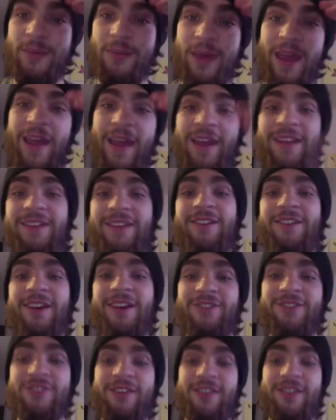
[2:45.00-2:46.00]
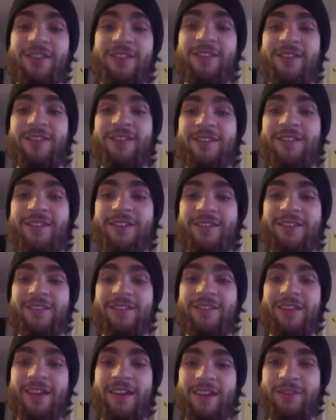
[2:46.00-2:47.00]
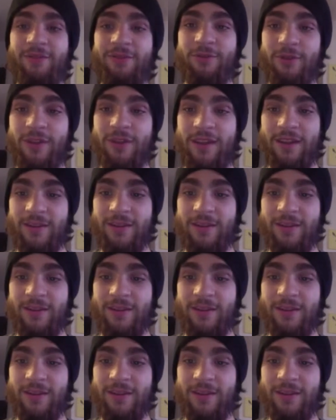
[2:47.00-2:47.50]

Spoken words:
and dodges like a freaking